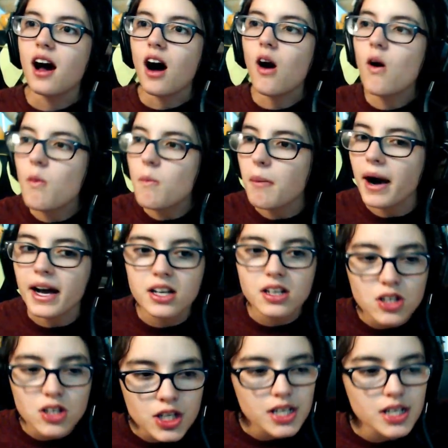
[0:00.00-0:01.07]
Oh my
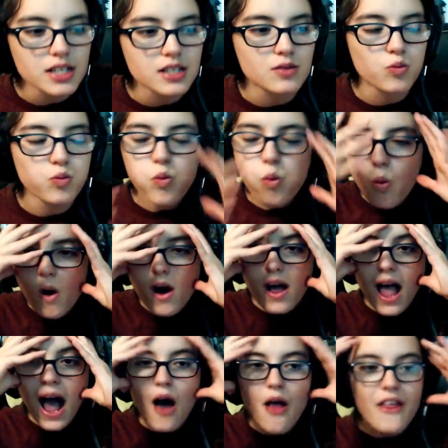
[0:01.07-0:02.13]
goodness.
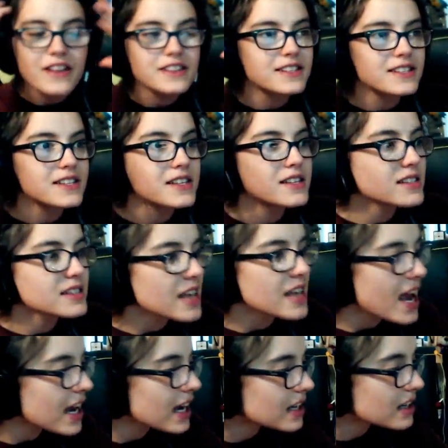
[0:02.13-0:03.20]
Wow, that's
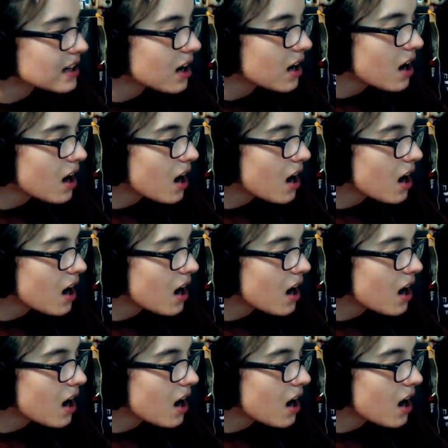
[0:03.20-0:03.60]
insane.